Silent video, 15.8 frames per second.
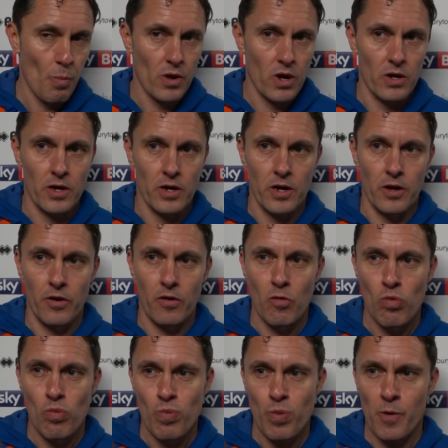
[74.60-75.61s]
And
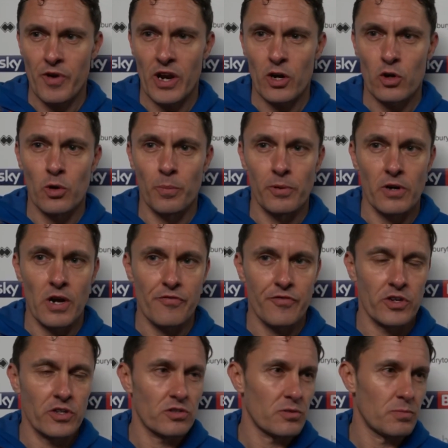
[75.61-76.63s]
we've had a couple of
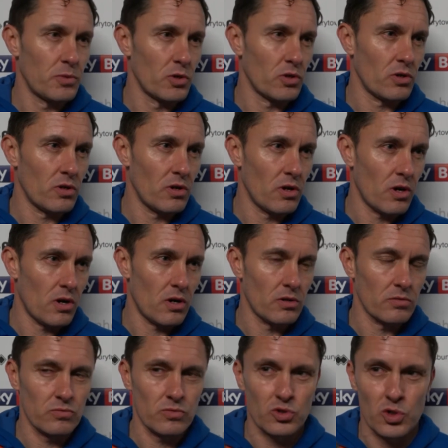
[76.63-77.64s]
efforts, but not
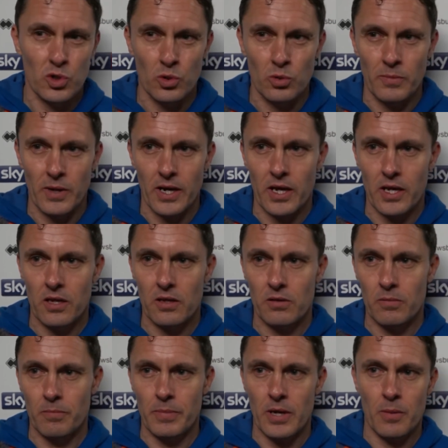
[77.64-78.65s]
too many.
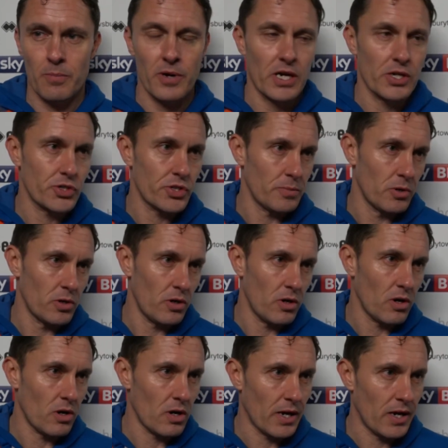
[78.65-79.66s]
A bit of pressure, but
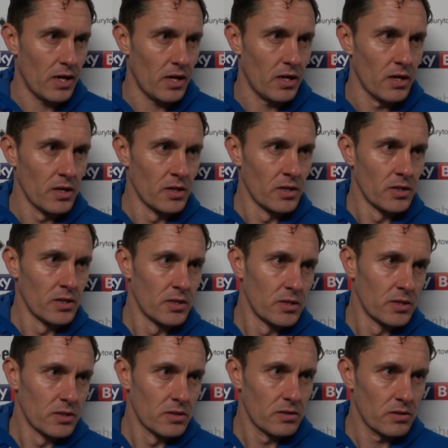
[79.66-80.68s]
not any.
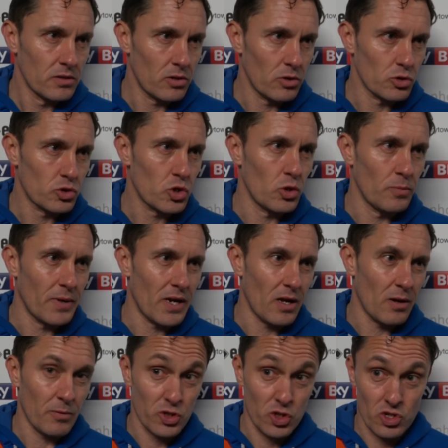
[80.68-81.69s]
Or too many
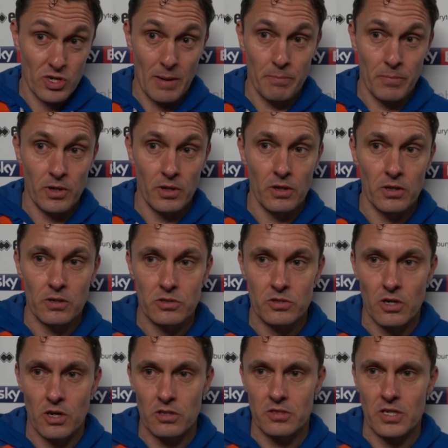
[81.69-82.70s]
of a scramble at the
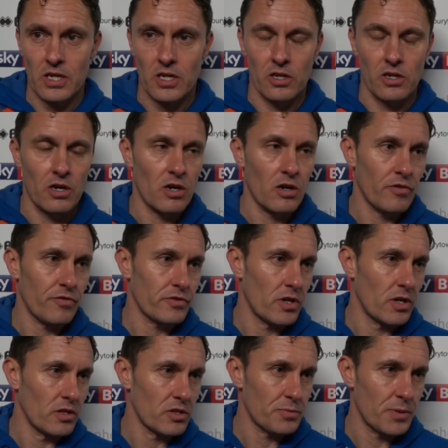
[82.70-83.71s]
start of second half
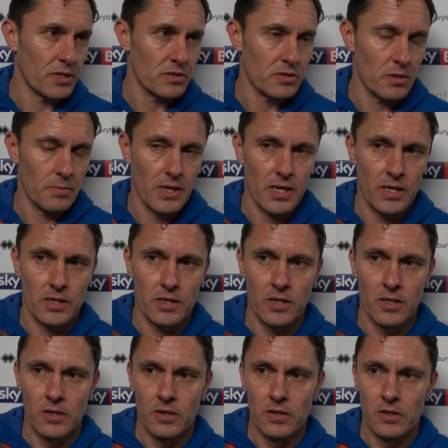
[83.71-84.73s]
certainly springs to mind.
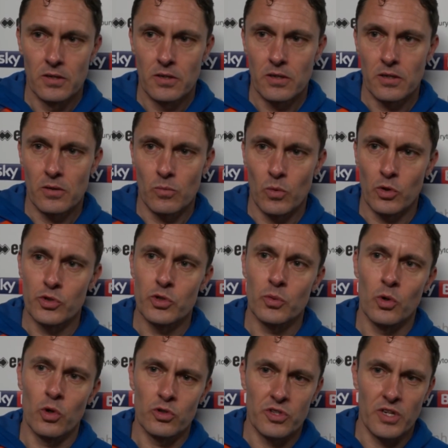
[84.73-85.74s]
And one
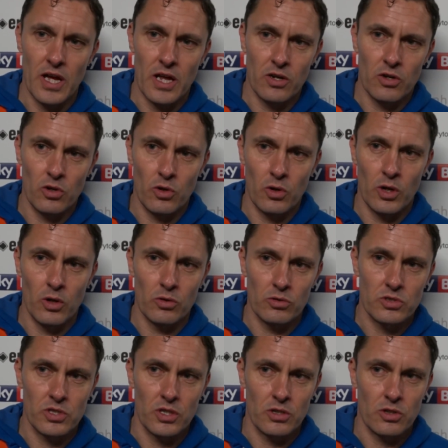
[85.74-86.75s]
towards the end, although it
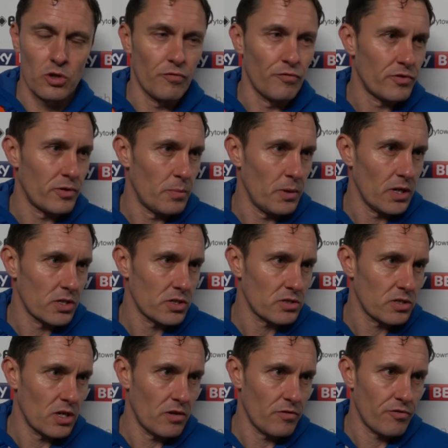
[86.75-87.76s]
looked a comfortable-ish
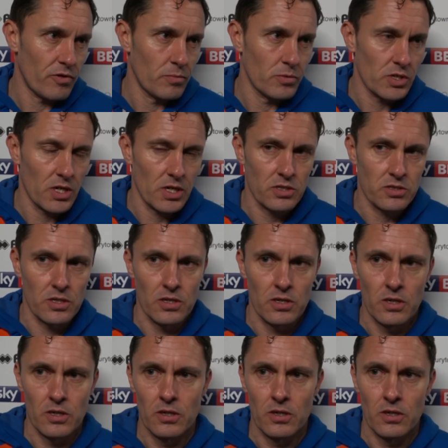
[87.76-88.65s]
save from Jason.